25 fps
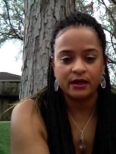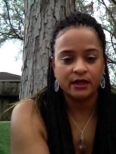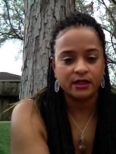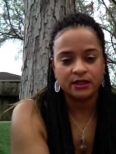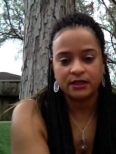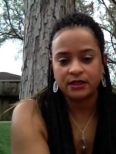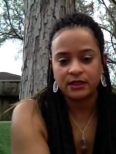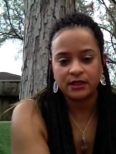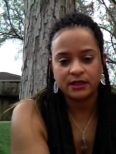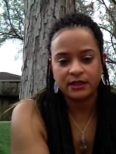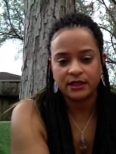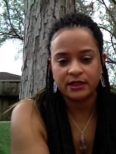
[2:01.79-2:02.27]

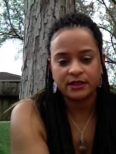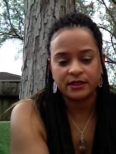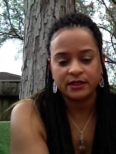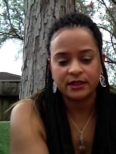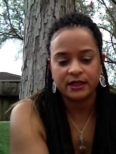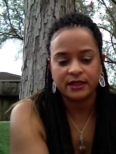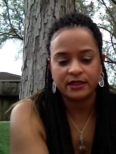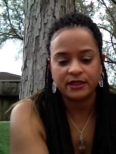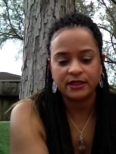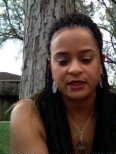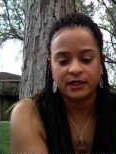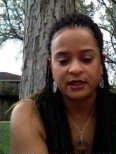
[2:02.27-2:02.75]
because it just
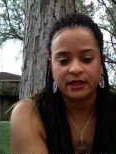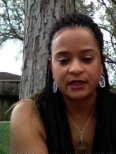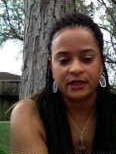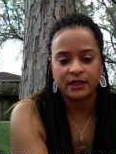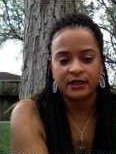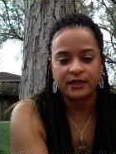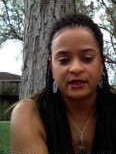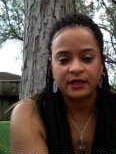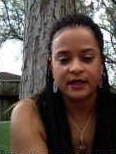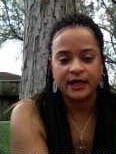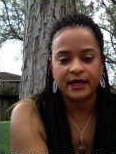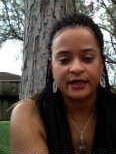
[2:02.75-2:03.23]
doesn't
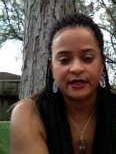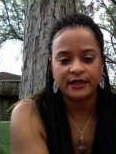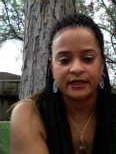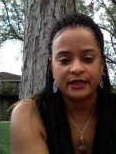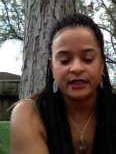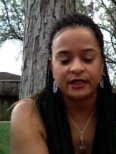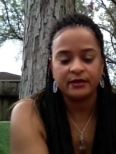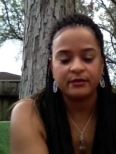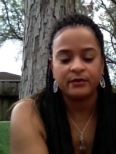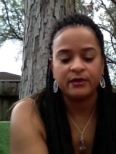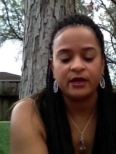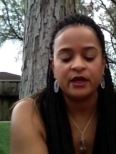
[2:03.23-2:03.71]
get that
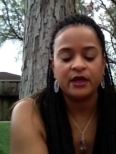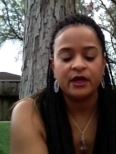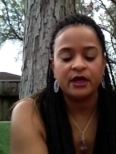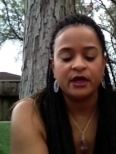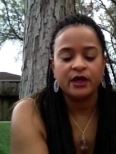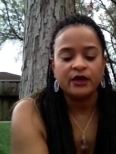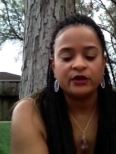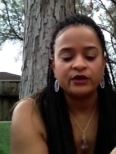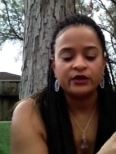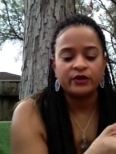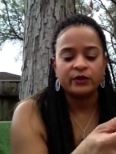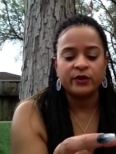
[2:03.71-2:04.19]
deep.
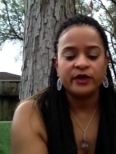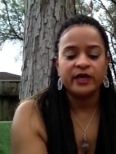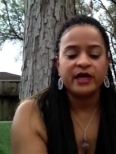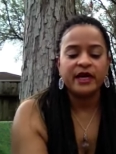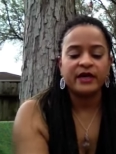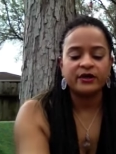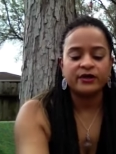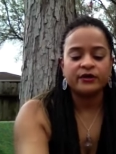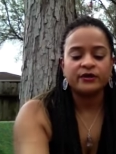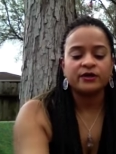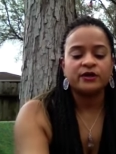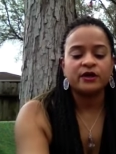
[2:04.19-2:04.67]
So we got
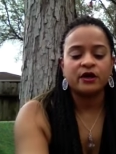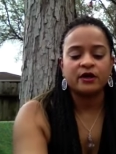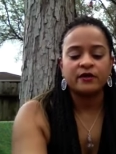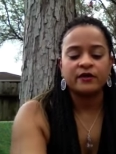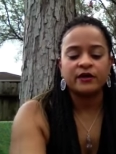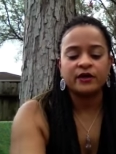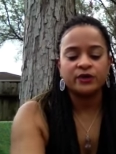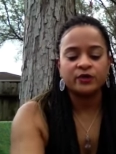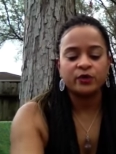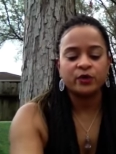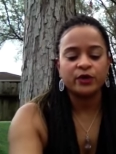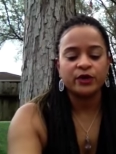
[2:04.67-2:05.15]
to use all
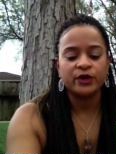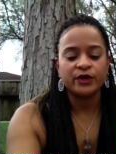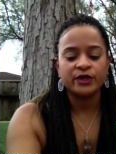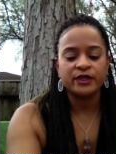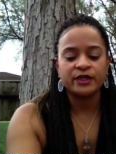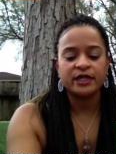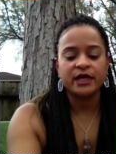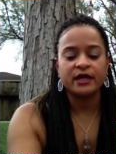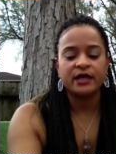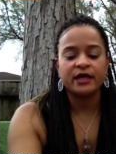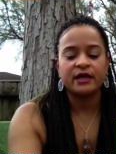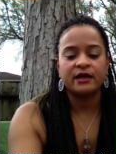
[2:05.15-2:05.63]
these
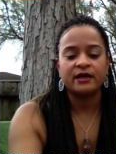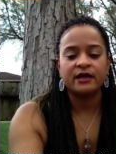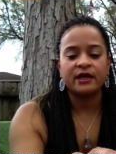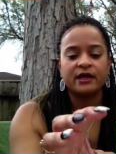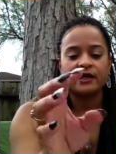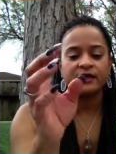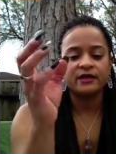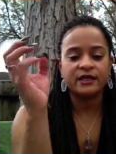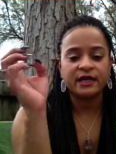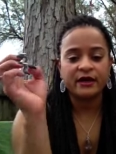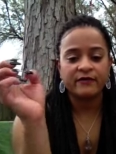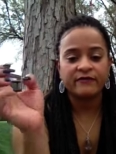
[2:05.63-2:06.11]
words
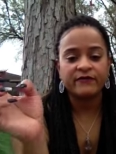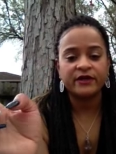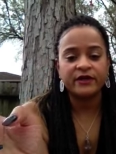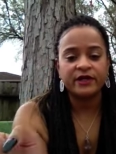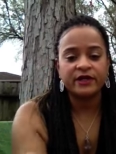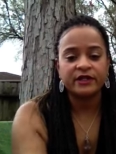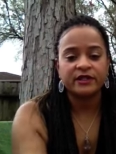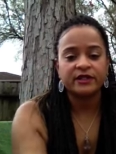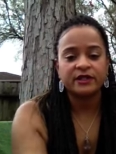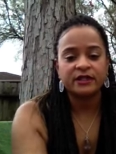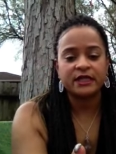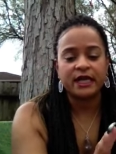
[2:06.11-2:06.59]
and
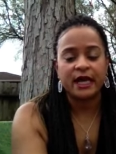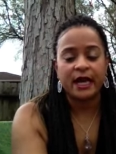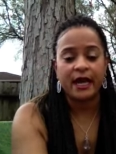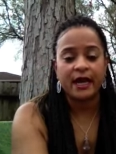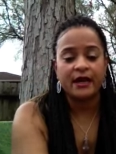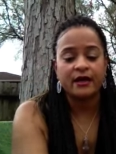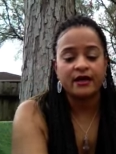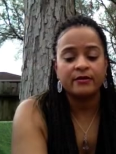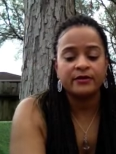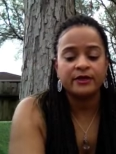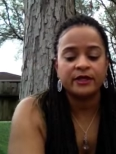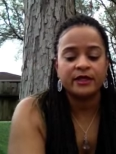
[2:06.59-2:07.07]
definitions to
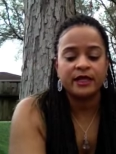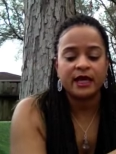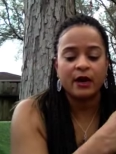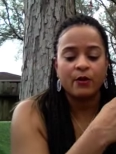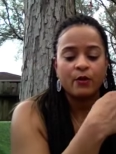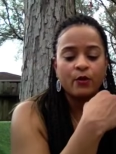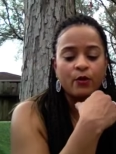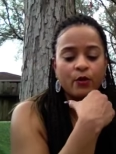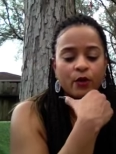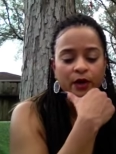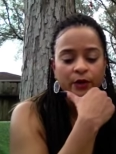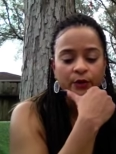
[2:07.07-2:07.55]
add up to
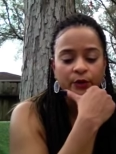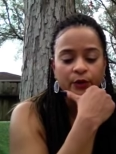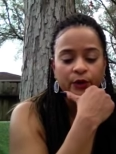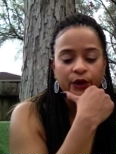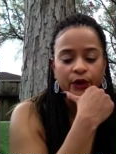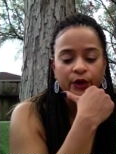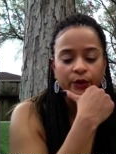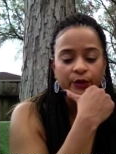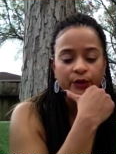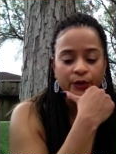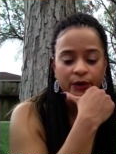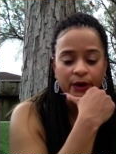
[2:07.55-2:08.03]
that one
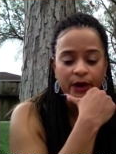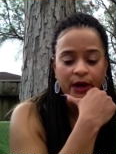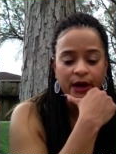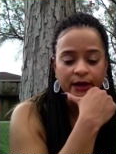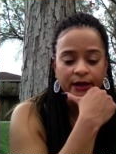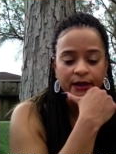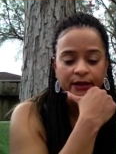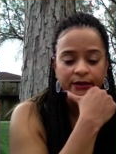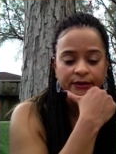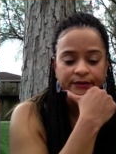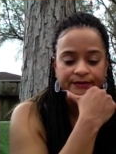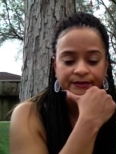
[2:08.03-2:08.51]
word,
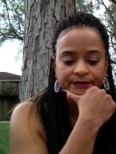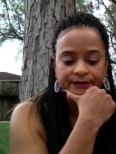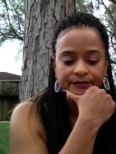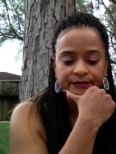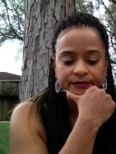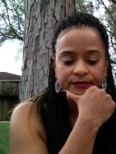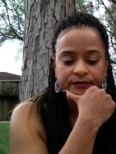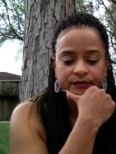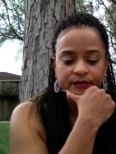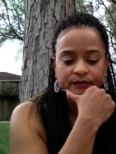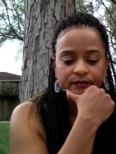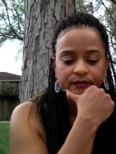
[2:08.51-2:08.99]
prana.
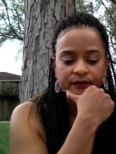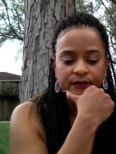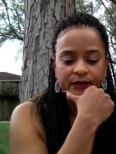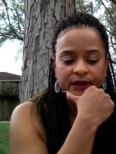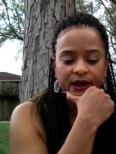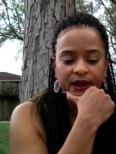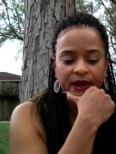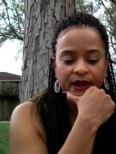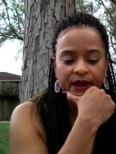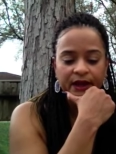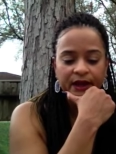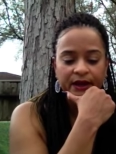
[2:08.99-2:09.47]

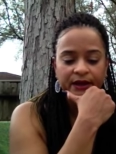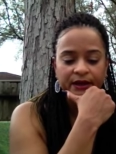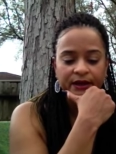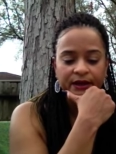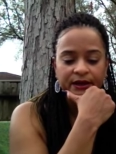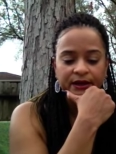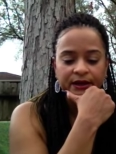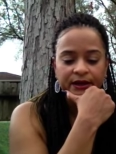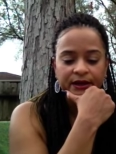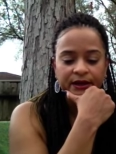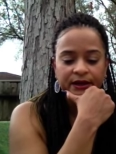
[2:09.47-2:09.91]
And